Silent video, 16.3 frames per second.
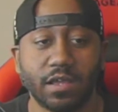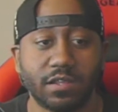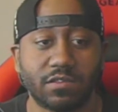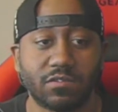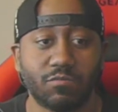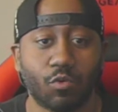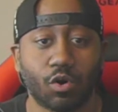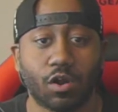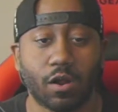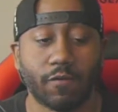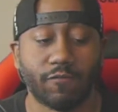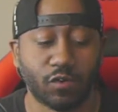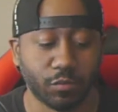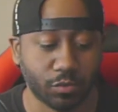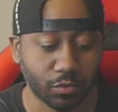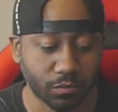it's more
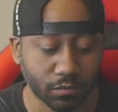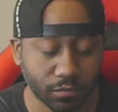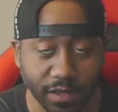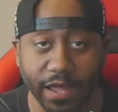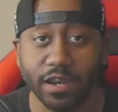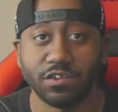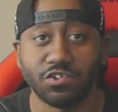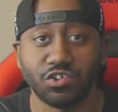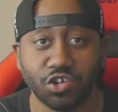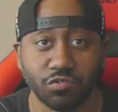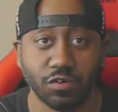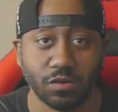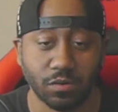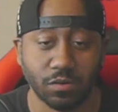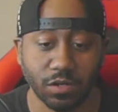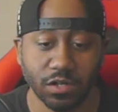comfortable. That is
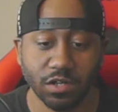true.